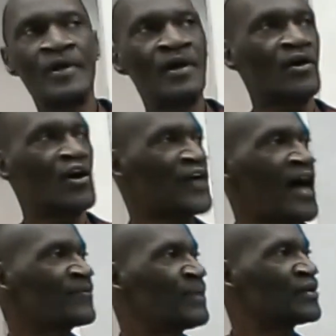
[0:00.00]
Because
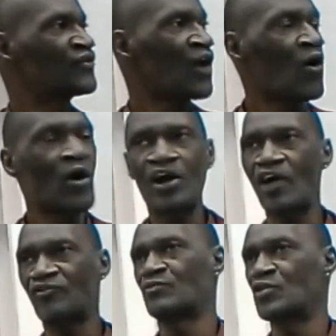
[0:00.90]
I'd been so
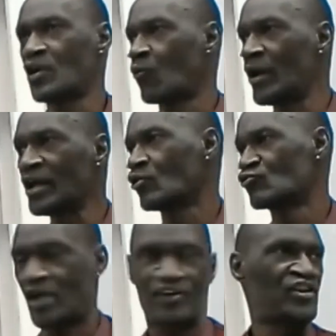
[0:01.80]
accustomed to the window
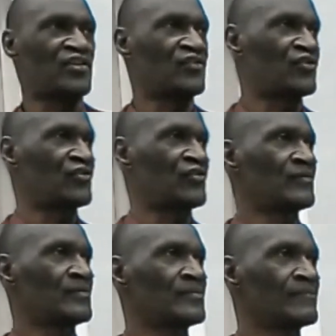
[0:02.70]
dressings.
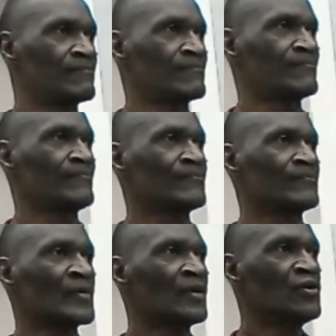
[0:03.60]

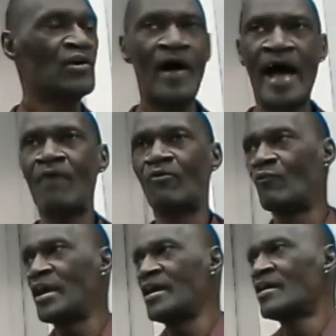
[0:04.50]
you know how when
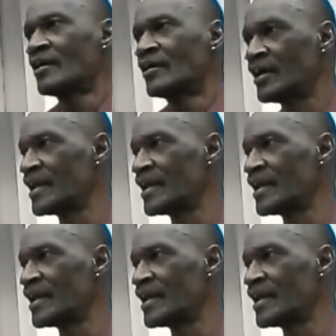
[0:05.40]
we get an